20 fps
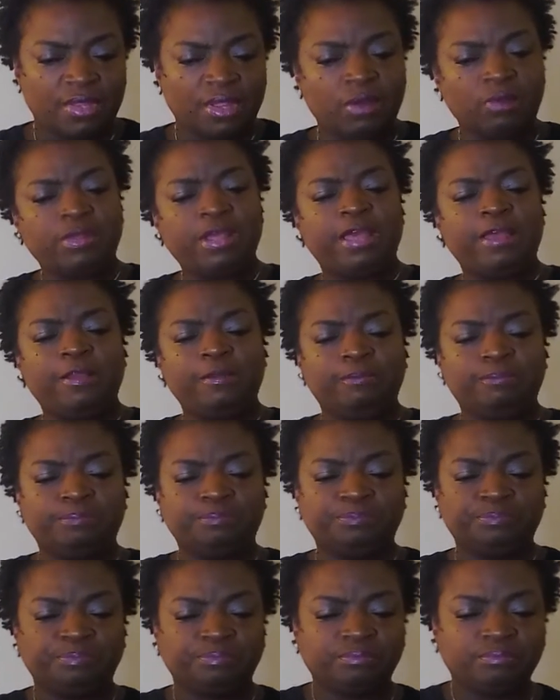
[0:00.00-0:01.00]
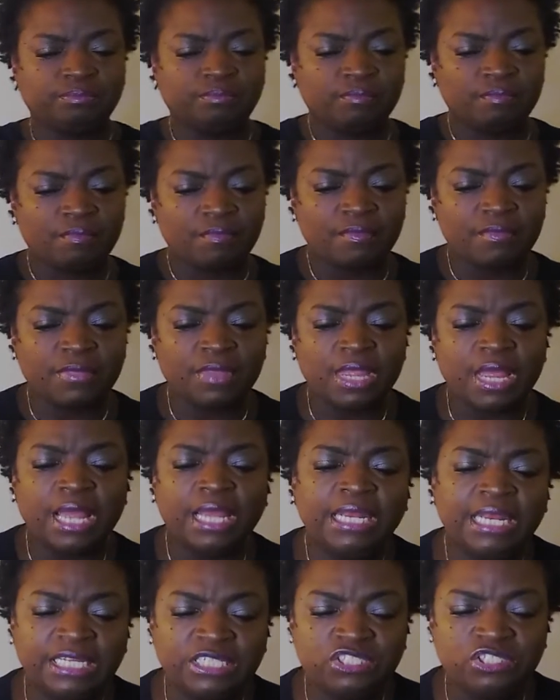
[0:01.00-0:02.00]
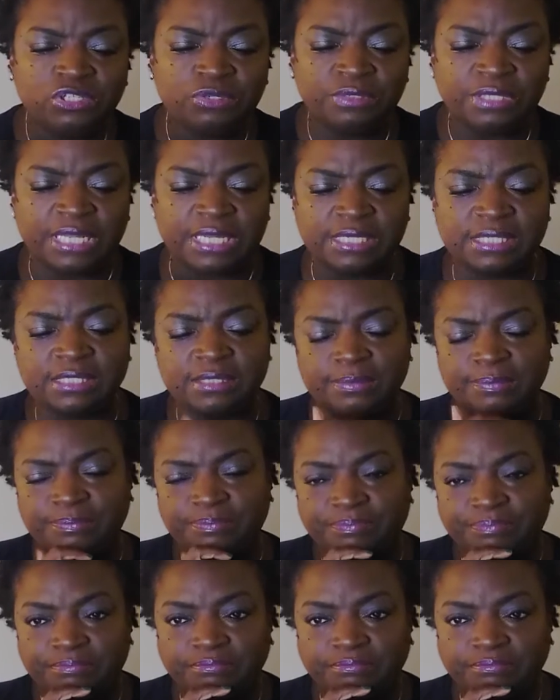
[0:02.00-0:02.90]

Okay? Let's do this.